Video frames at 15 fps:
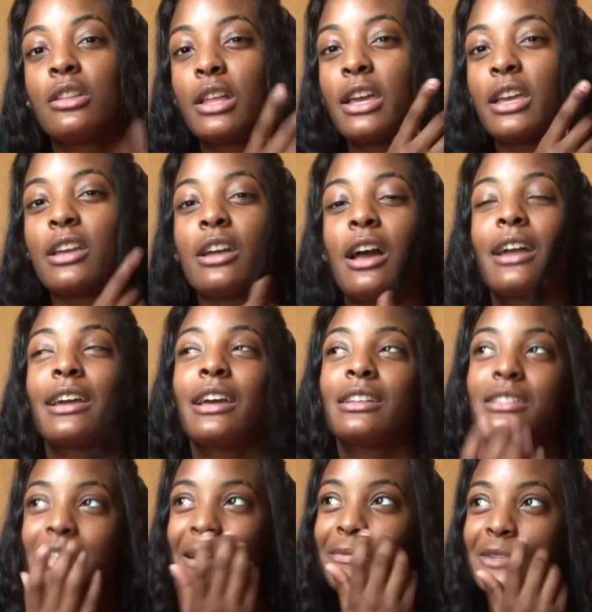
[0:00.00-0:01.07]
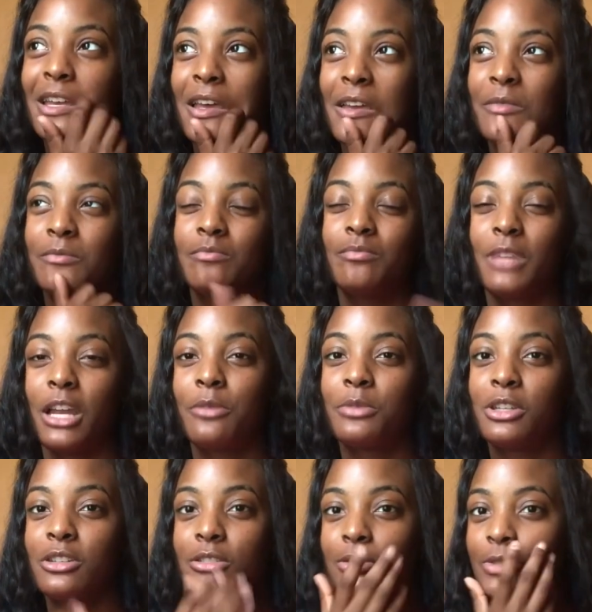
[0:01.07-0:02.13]
Like, I got Snapchat, that'll
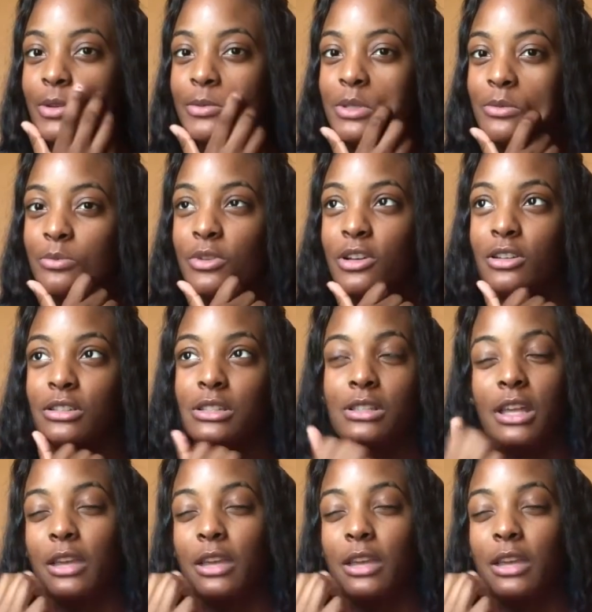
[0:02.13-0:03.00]
be in the description box.